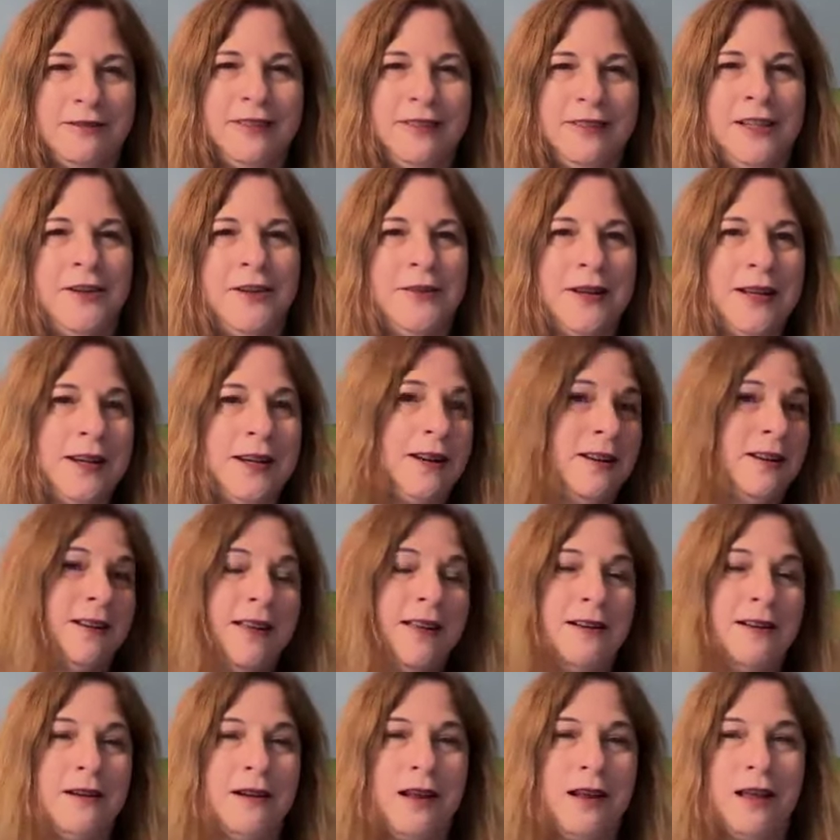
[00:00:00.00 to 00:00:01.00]

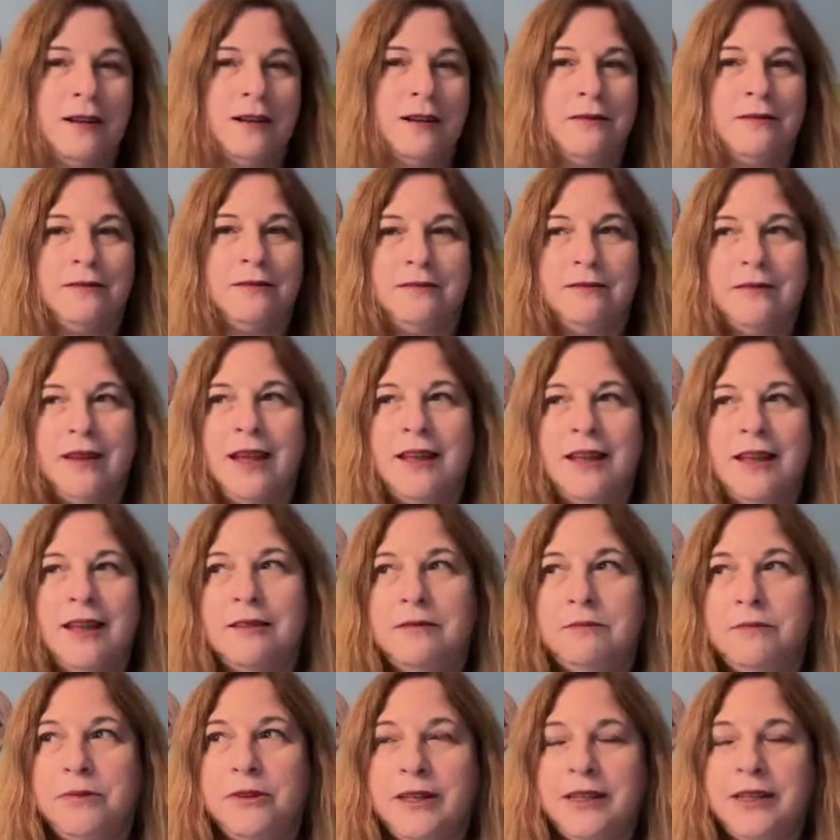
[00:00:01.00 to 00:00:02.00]

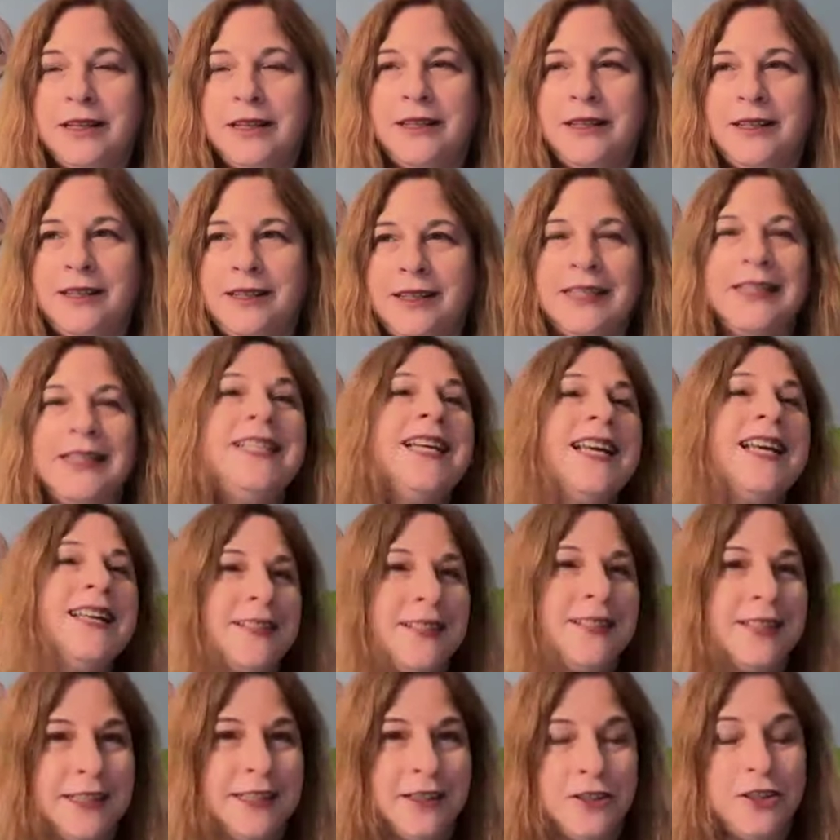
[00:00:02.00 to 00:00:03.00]
and pretty
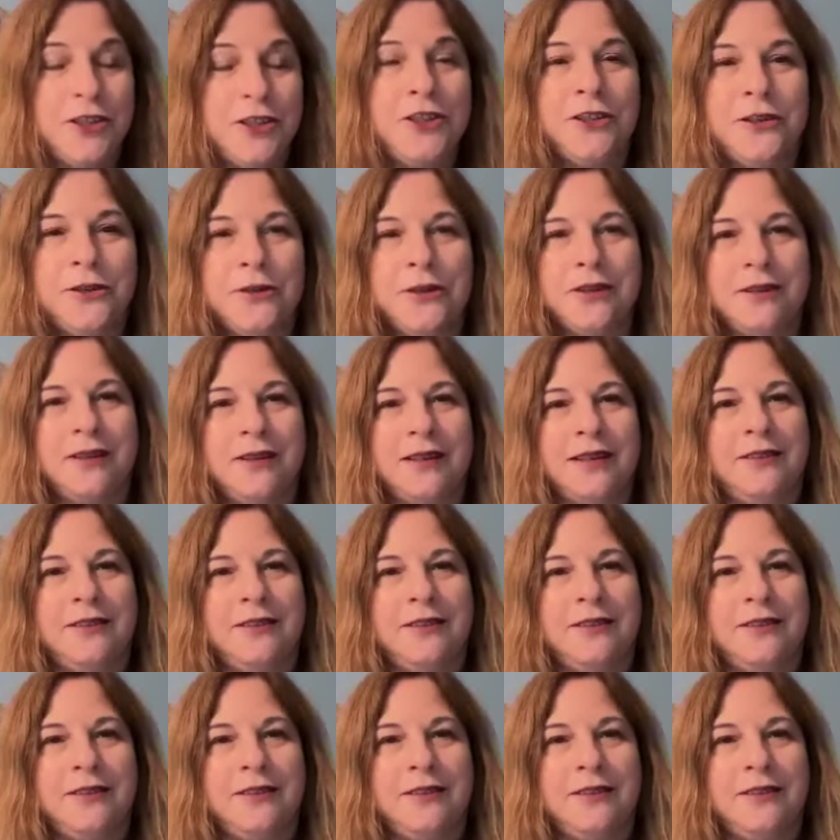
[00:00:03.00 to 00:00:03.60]
intensely too,